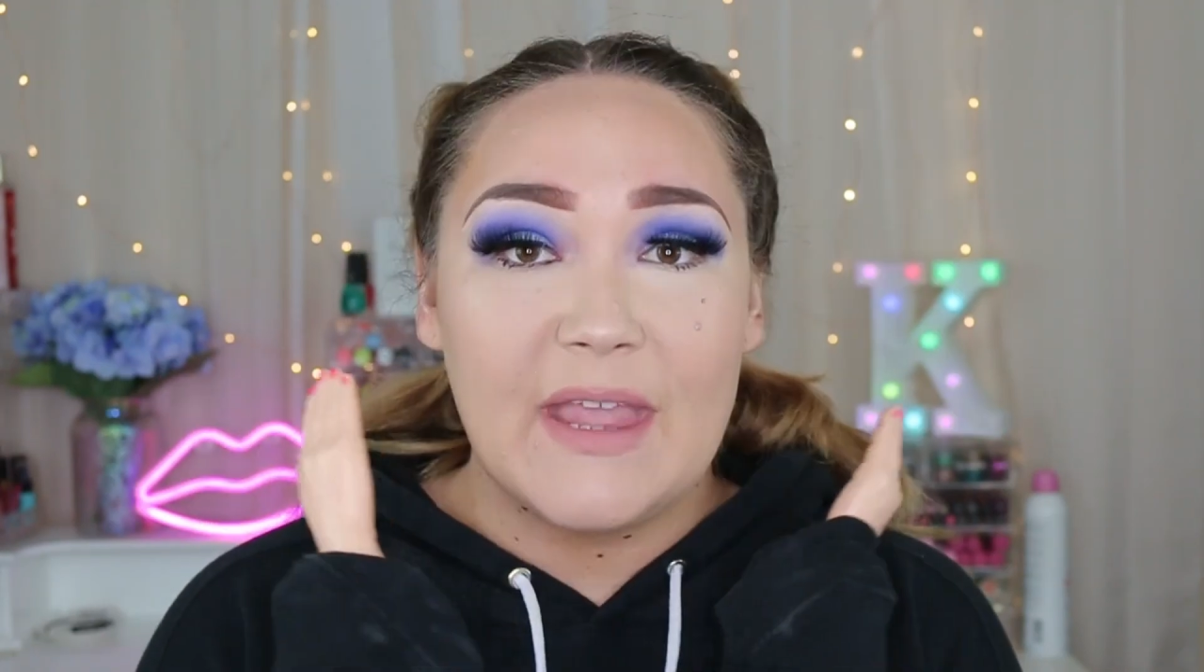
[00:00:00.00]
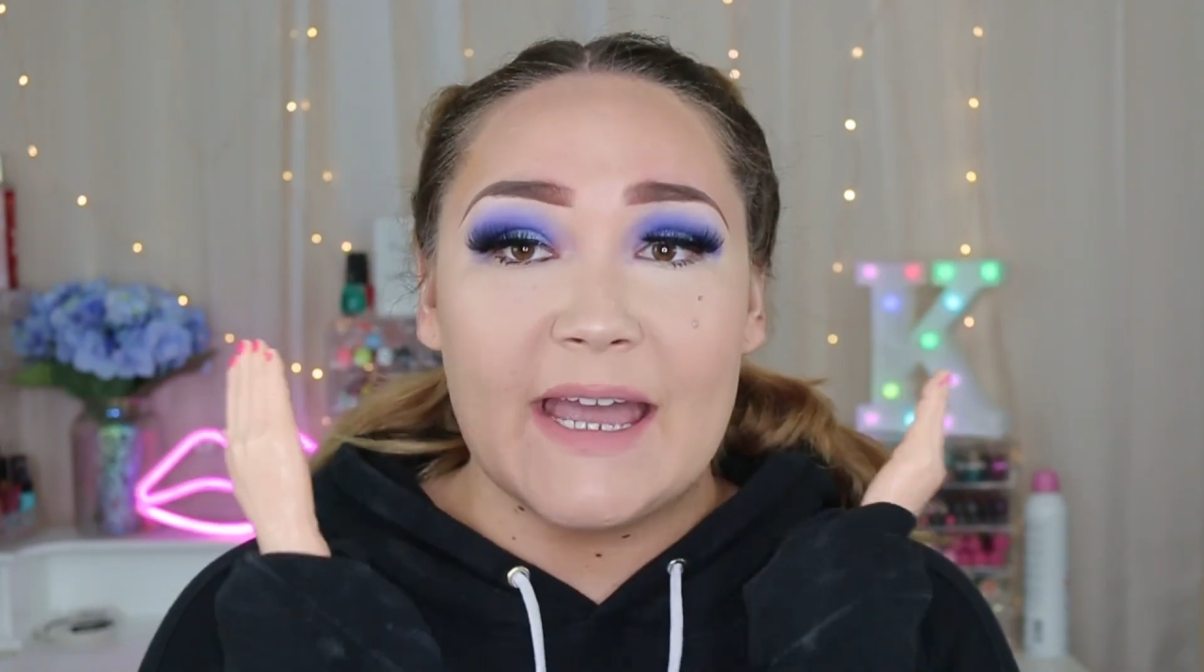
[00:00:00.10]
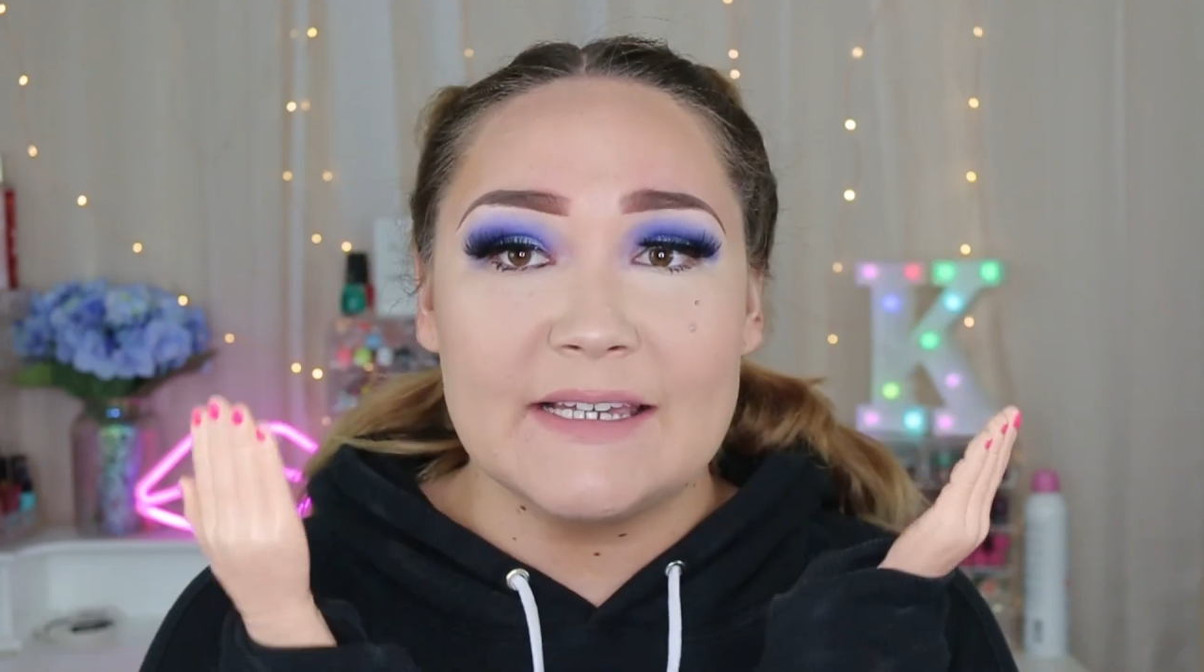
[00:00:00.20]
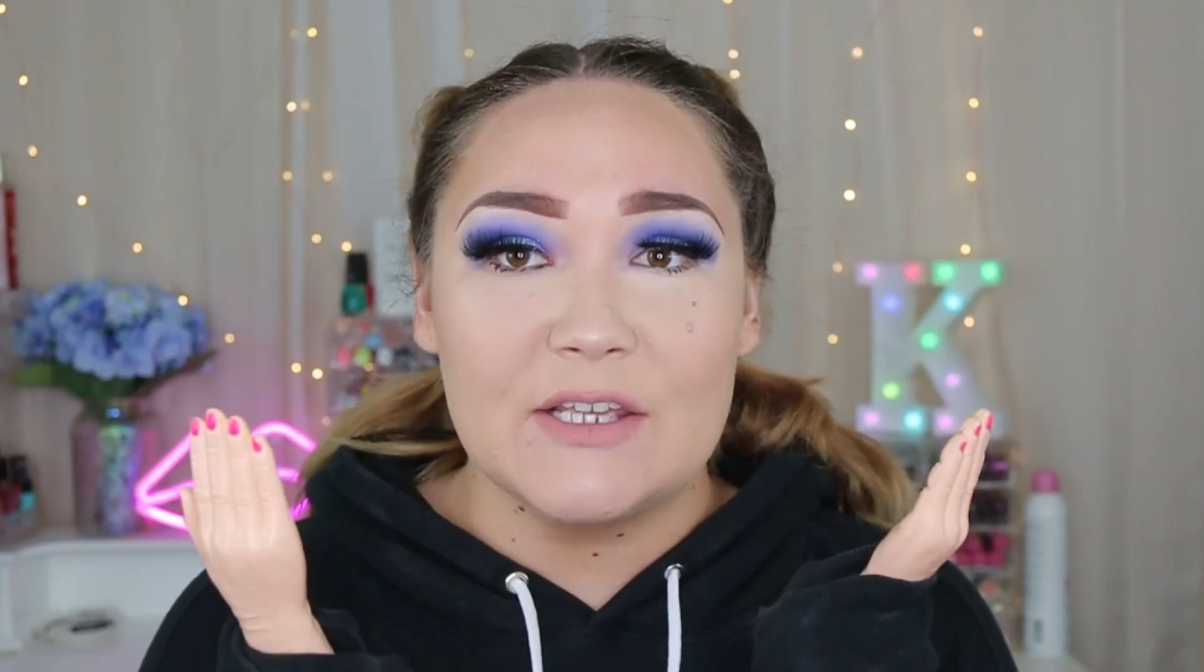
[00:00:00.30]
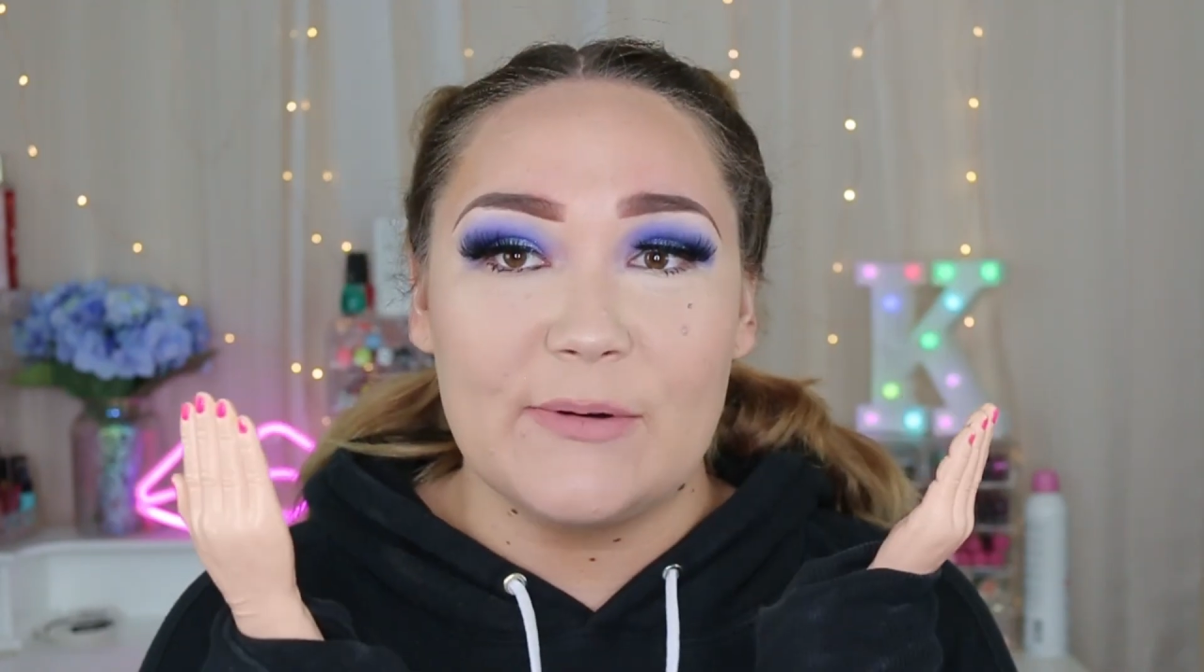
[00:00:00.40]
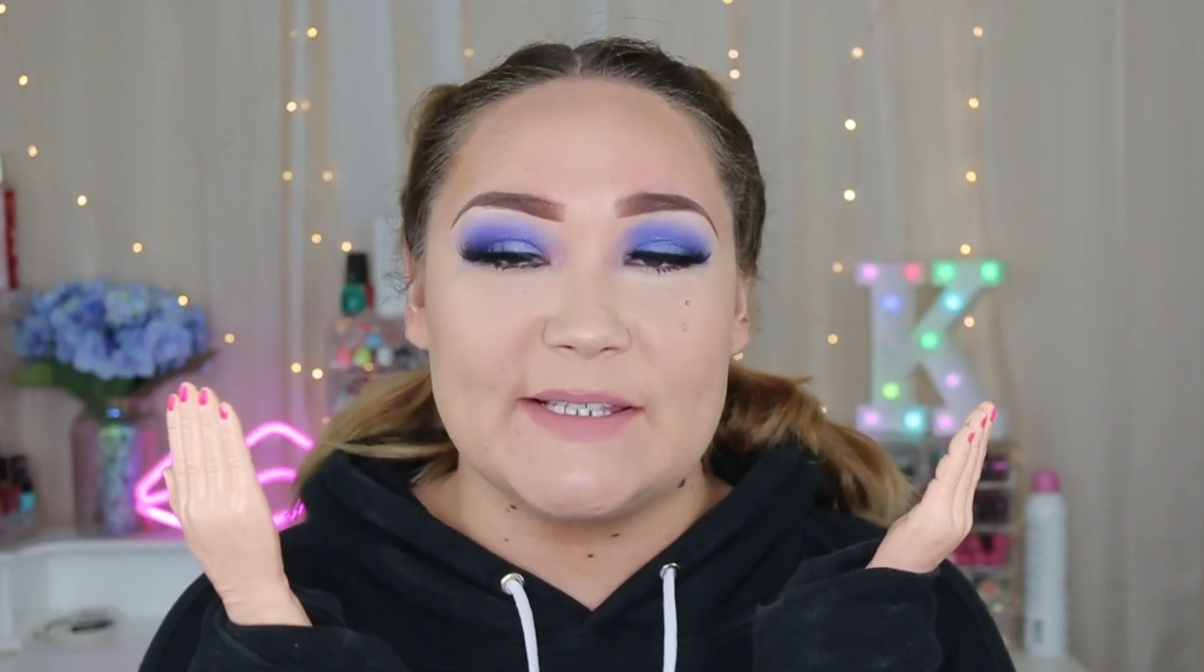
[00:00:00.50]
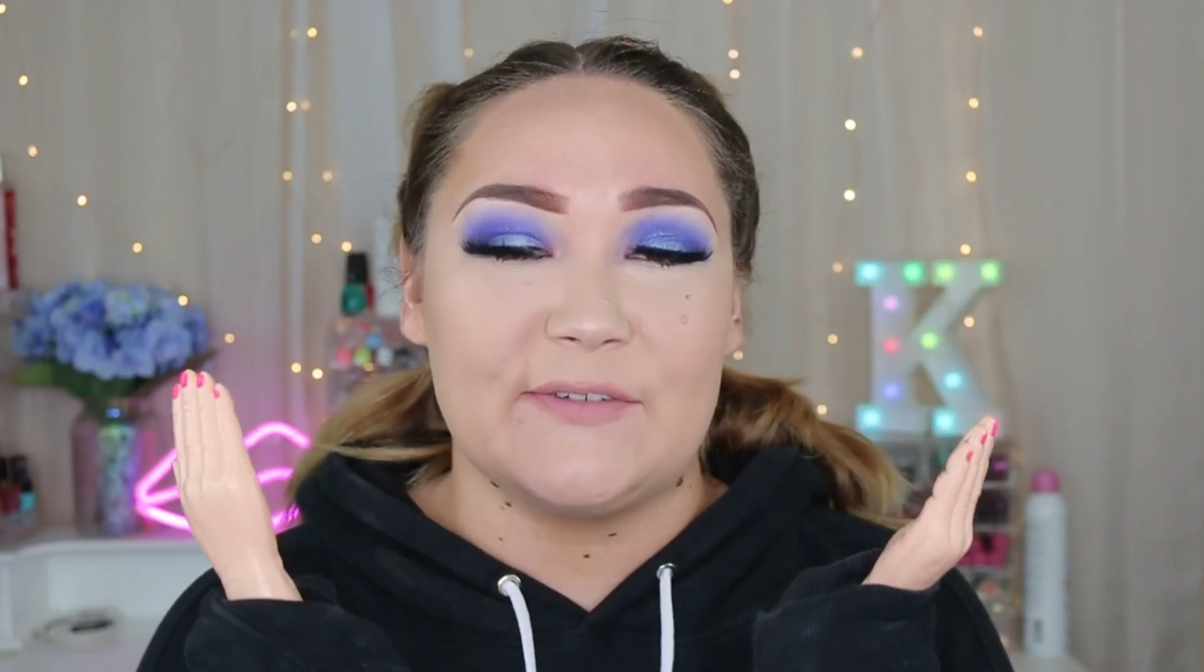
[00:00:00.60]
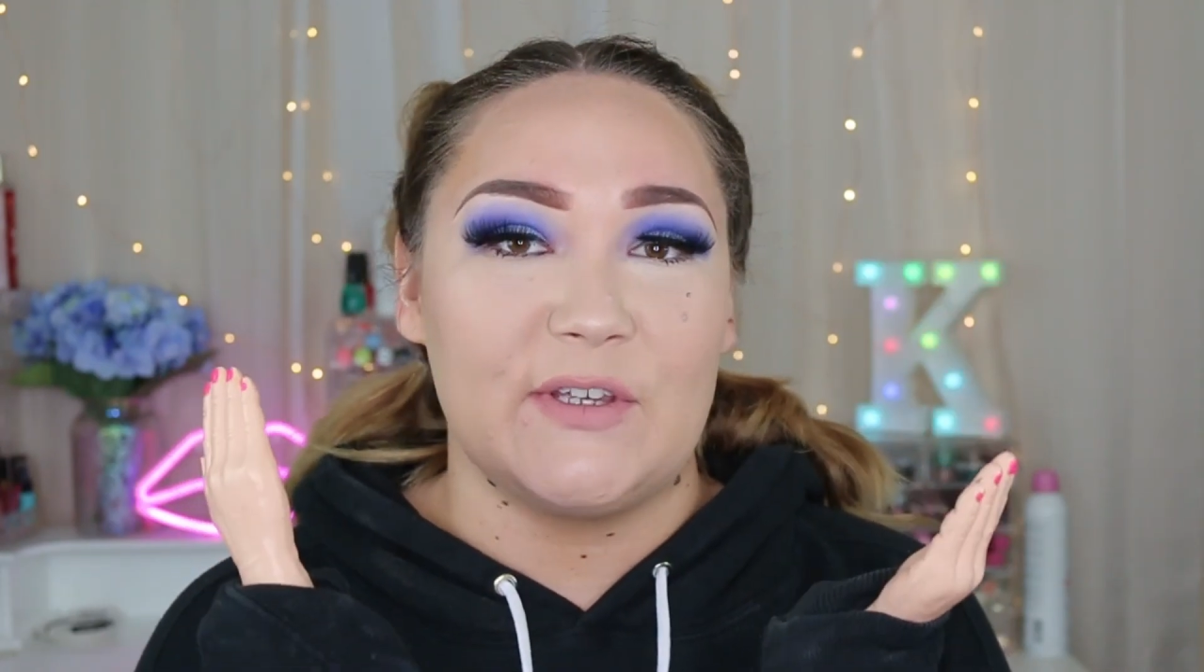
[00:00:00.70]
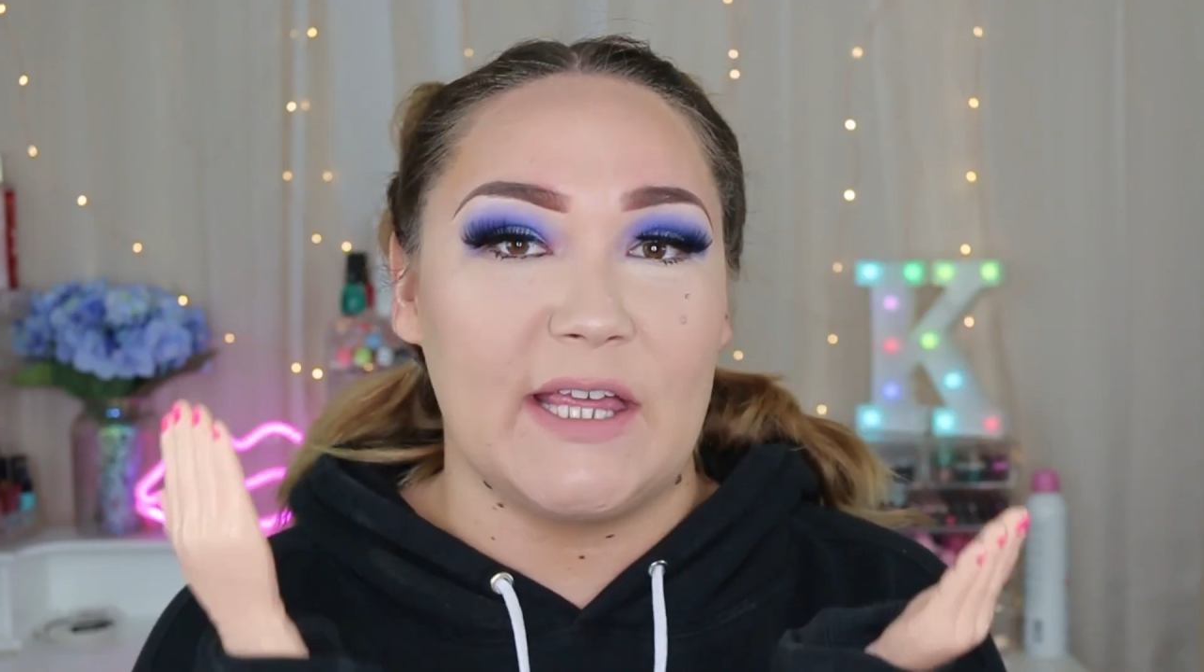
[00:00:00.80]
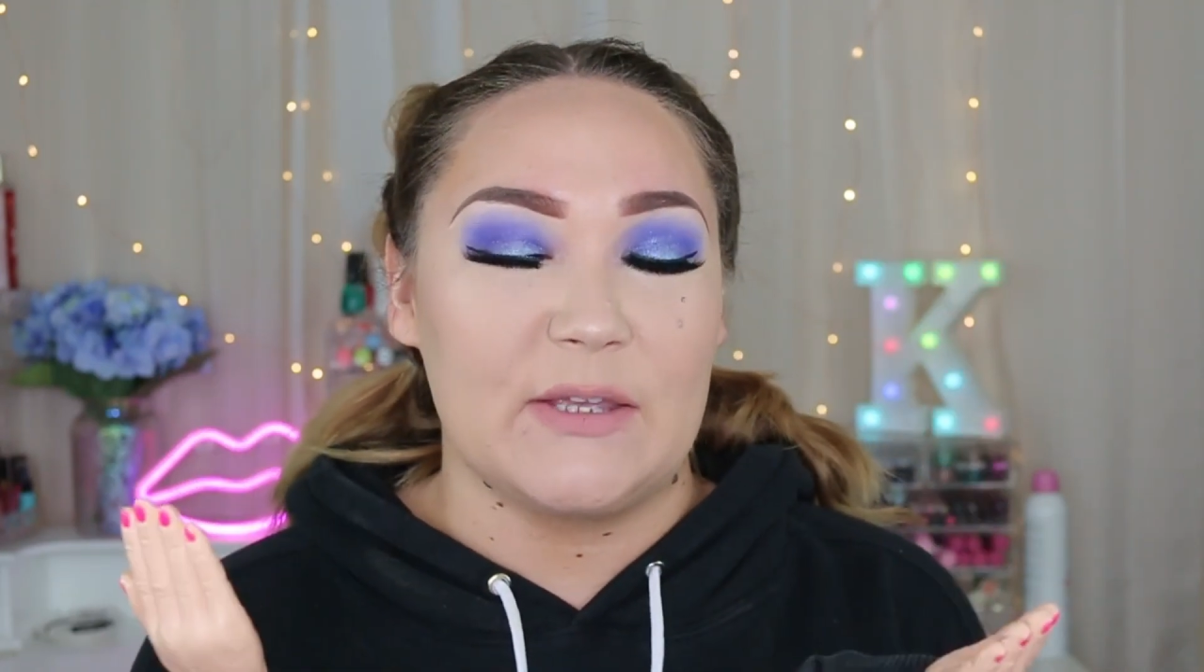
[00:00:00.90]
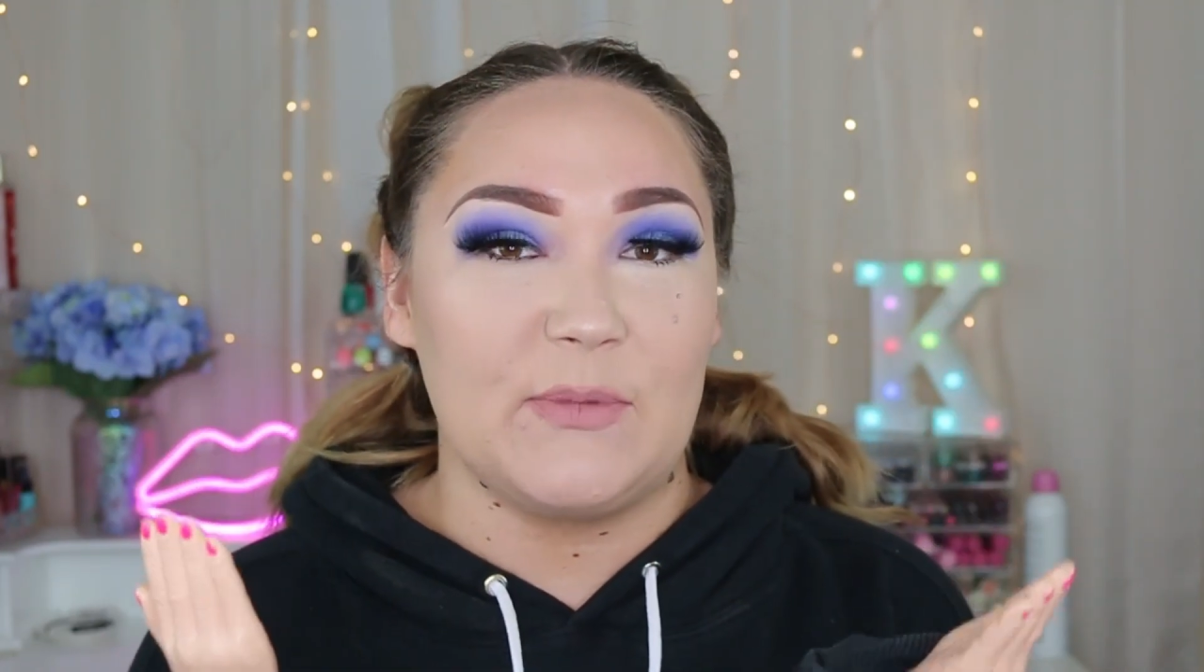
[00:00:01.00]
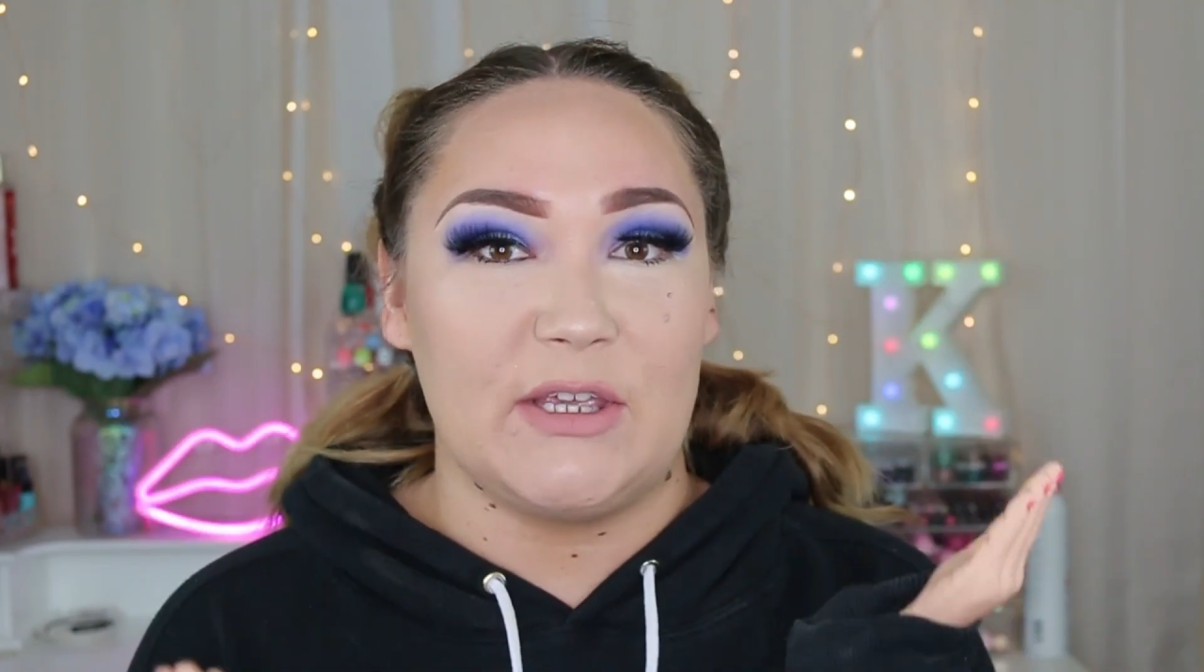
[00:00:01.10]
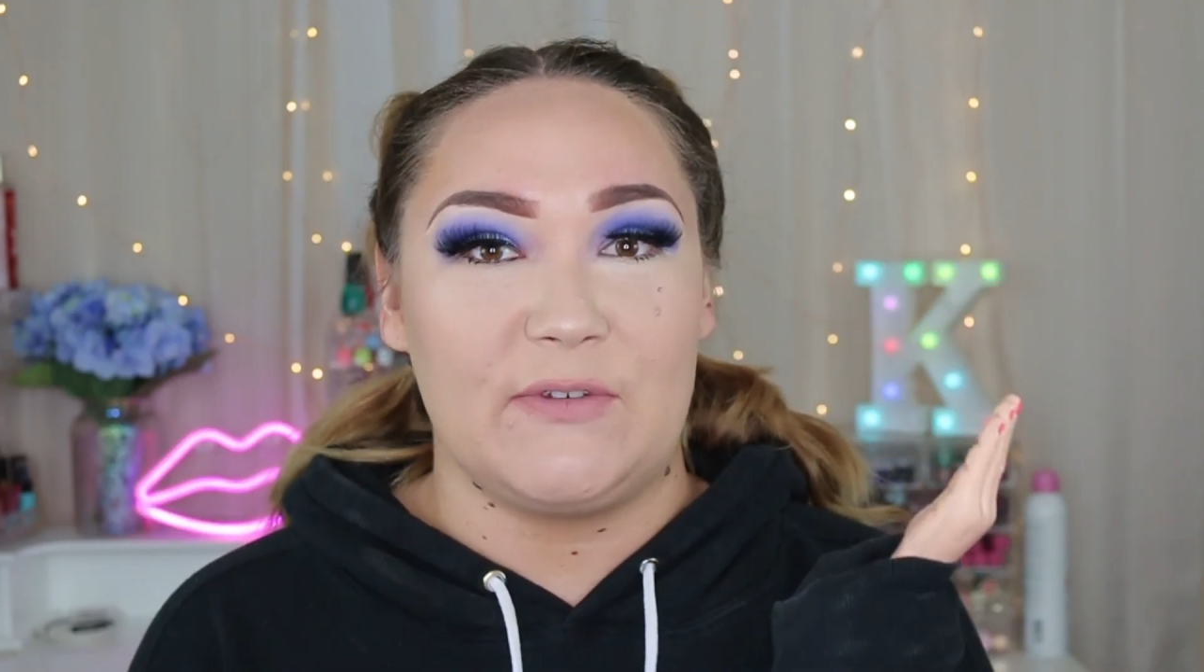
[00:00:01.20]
As always, if you like me,